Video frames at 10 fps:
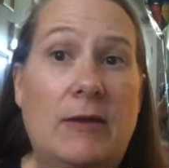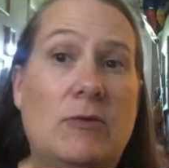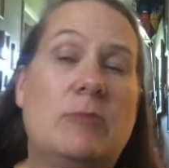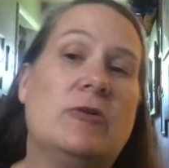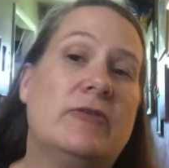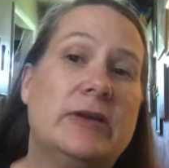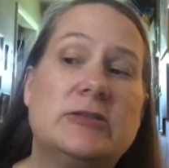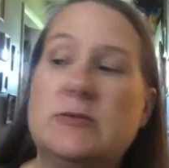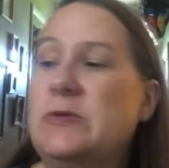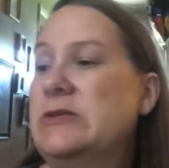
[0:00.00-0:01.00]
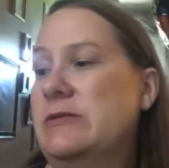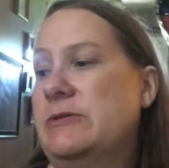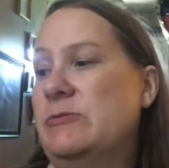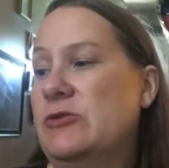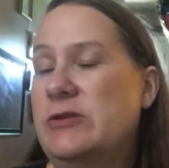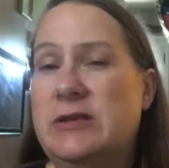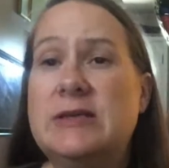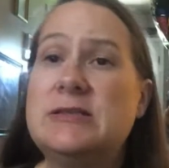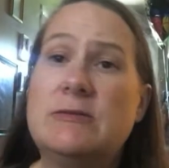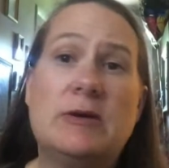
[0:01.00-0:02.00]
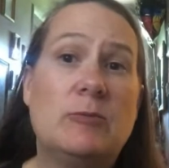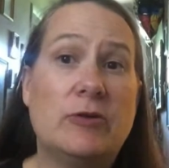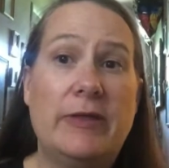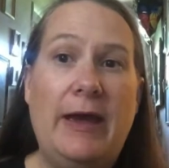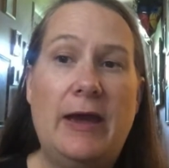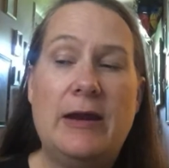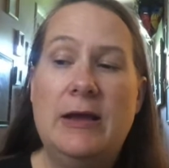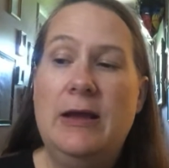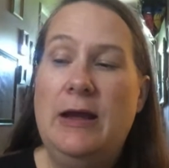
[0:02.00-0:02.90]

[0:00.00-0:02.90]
I want more vegetables. I want more this. I want more that.